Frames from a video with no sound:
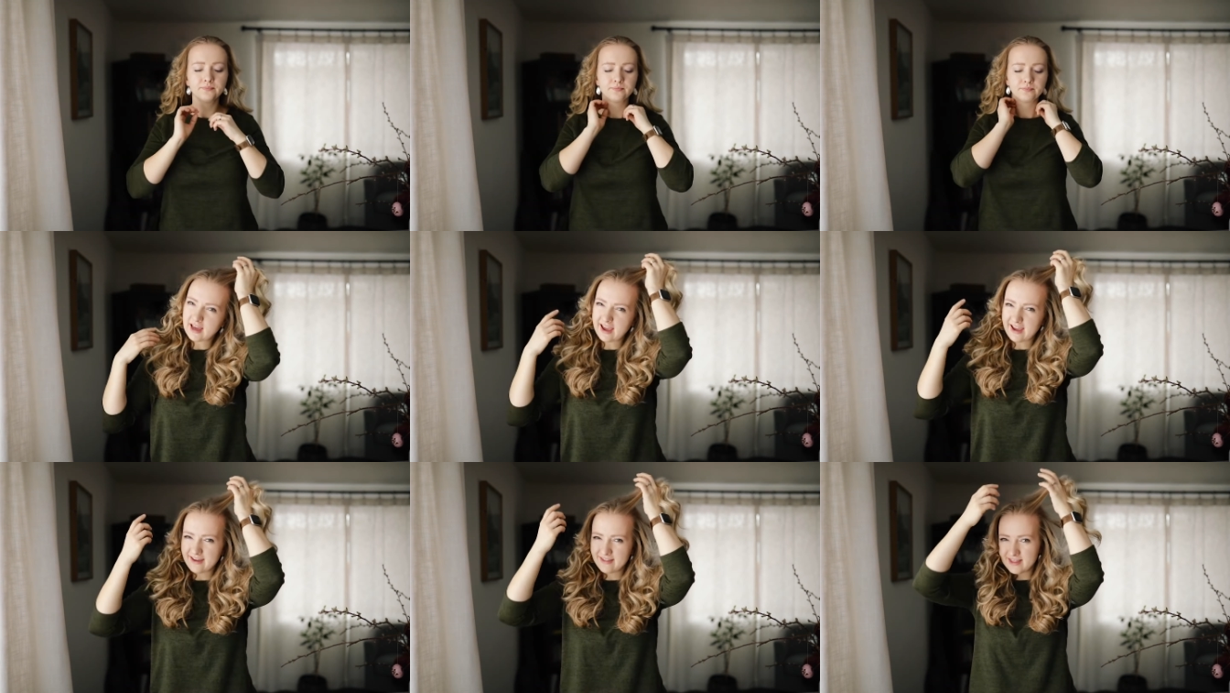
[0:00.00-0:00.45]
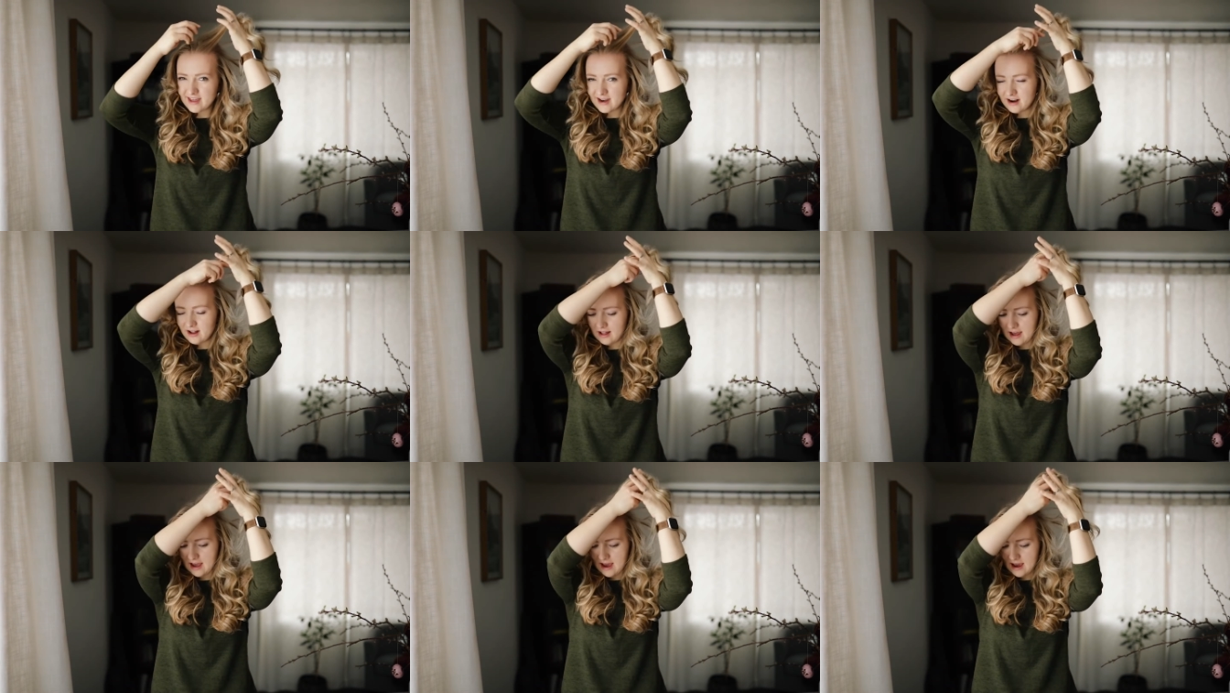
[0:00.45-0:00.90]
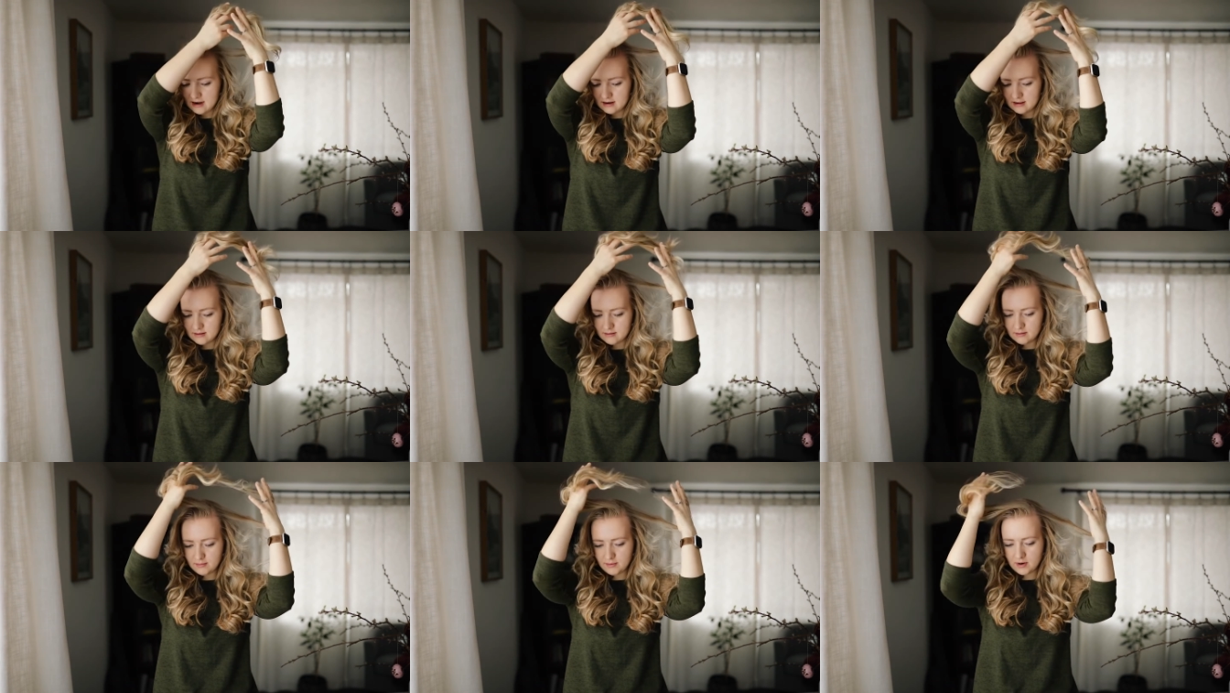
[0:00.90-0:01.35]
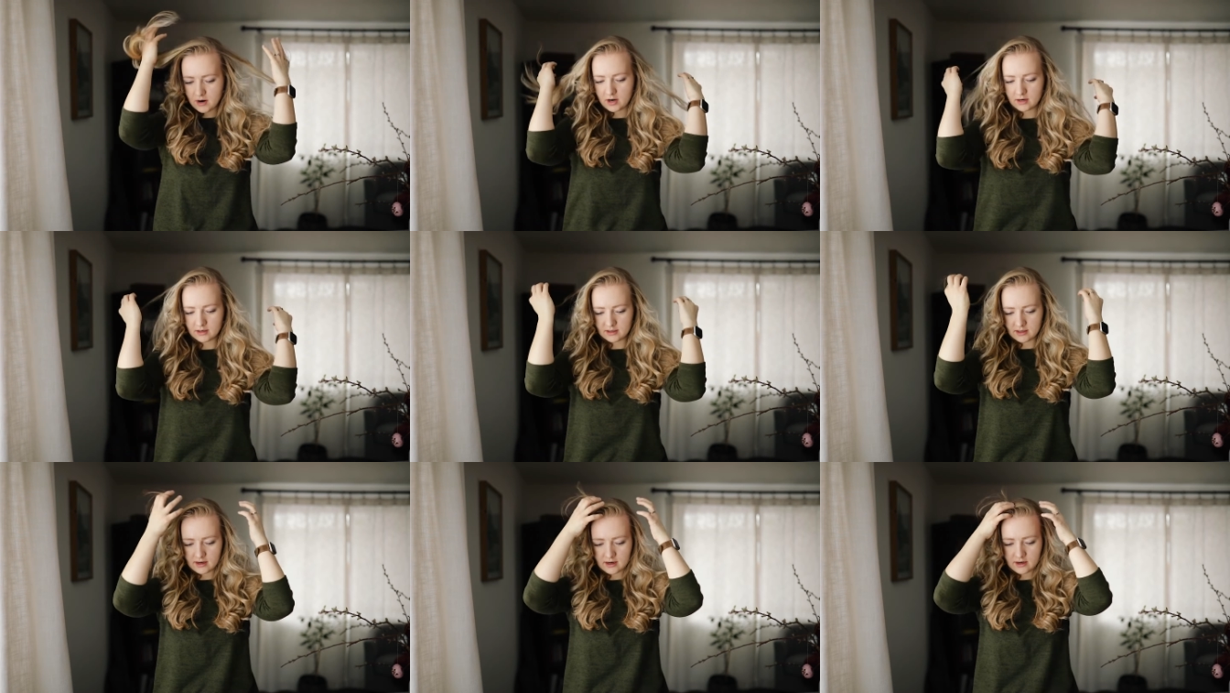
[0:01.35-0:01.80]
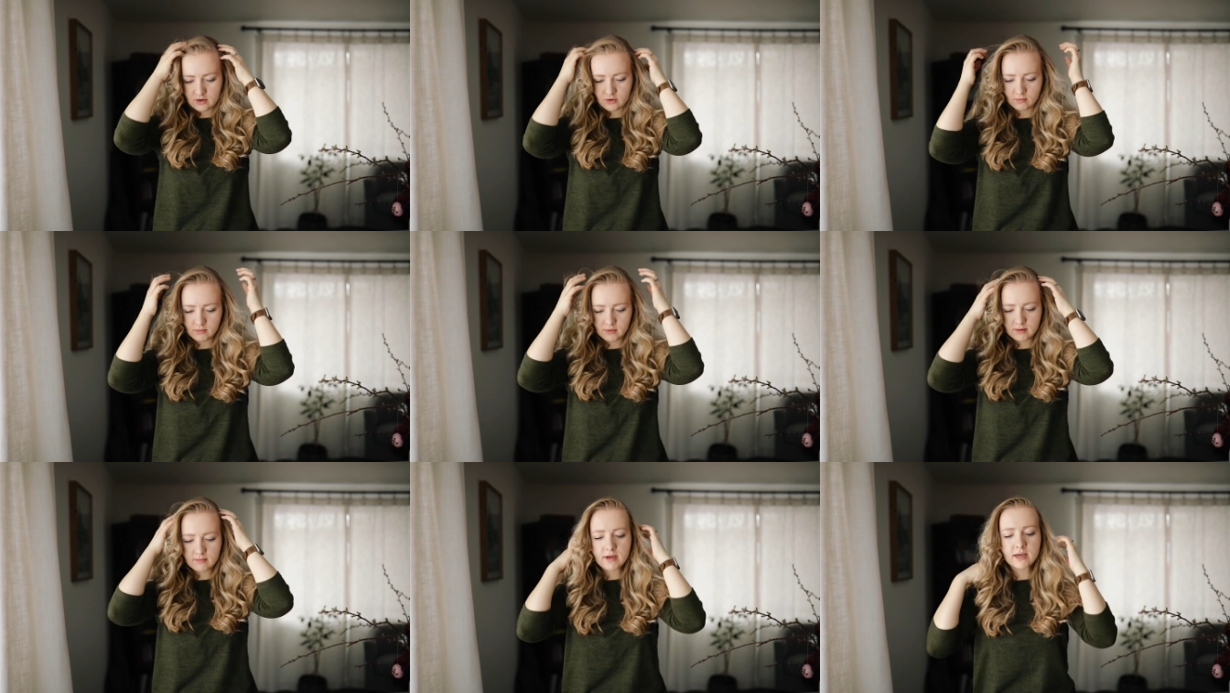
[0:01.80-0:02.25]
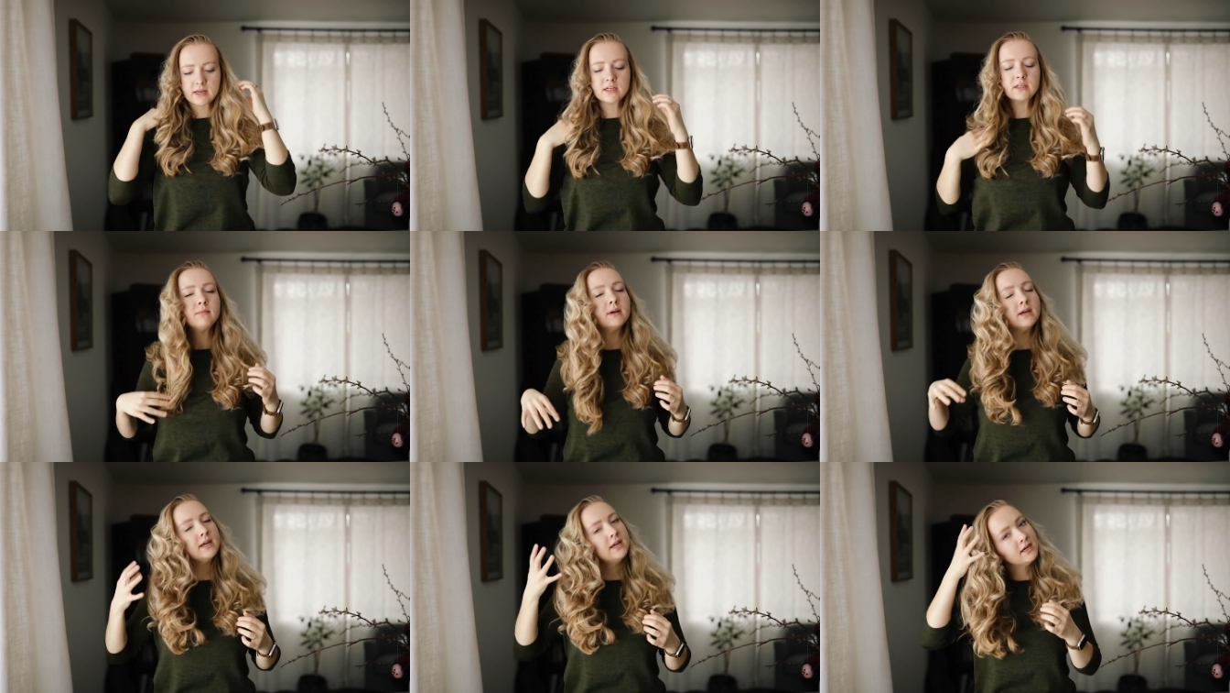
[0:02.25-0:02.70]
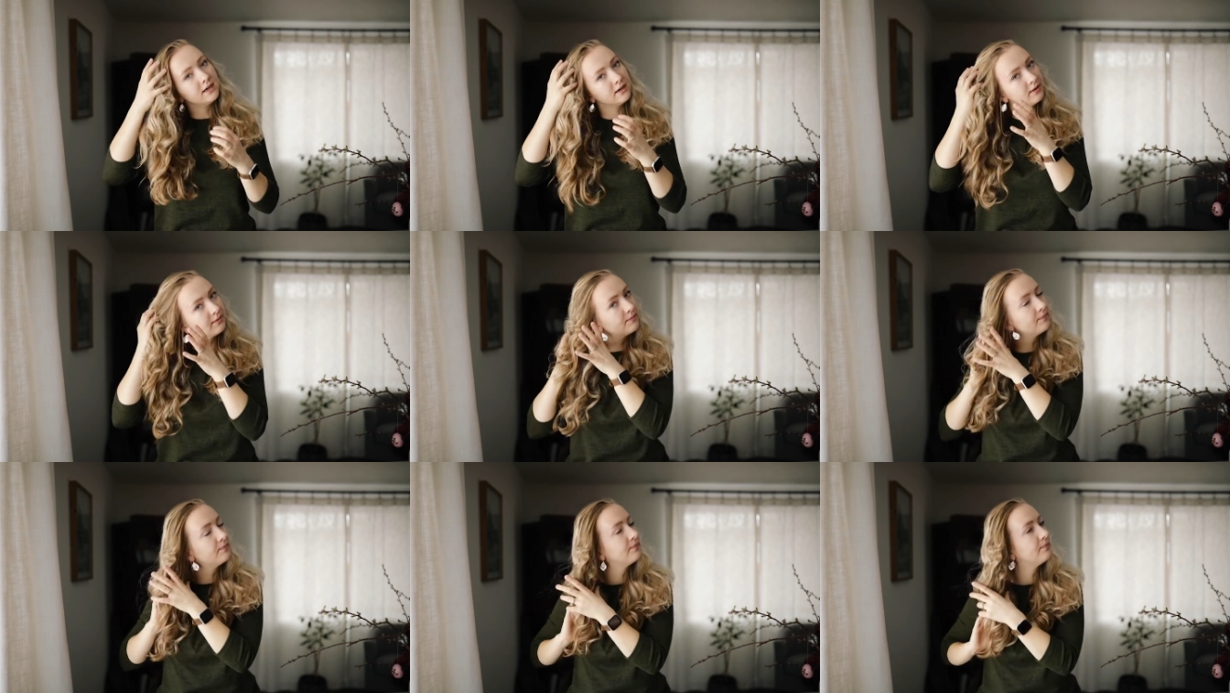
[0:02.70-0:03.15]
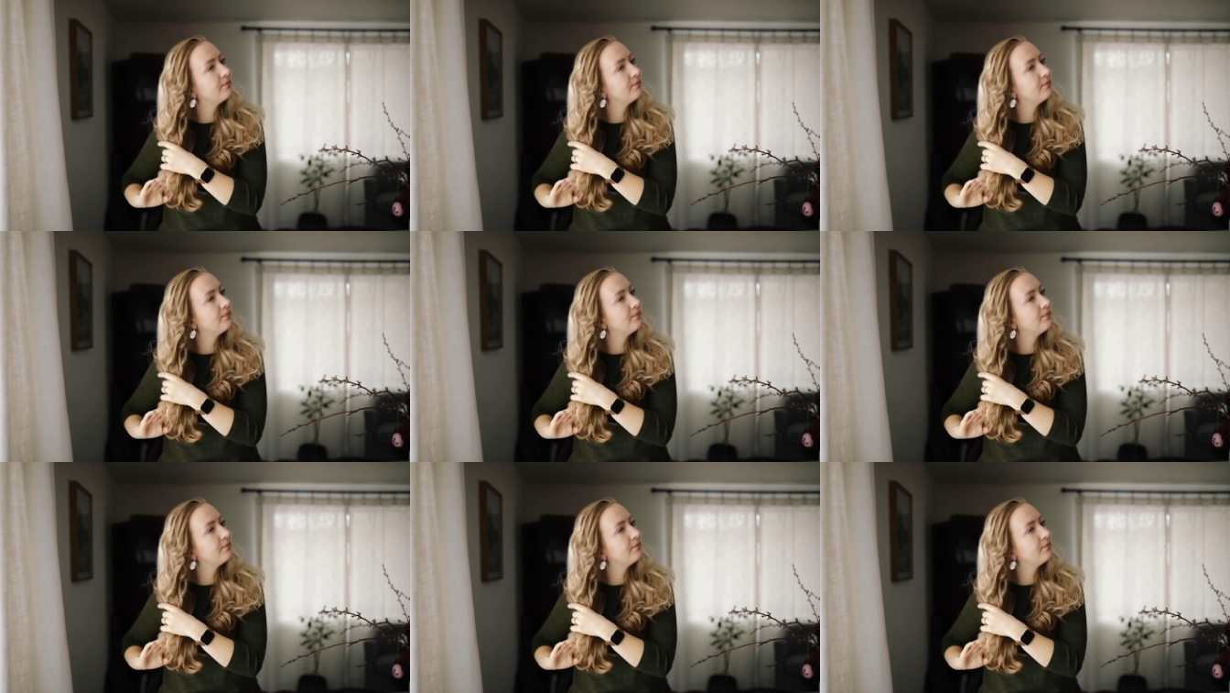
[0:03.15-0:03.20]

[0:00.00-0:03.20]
Okay, then I'll add the part that I normally make to my hair.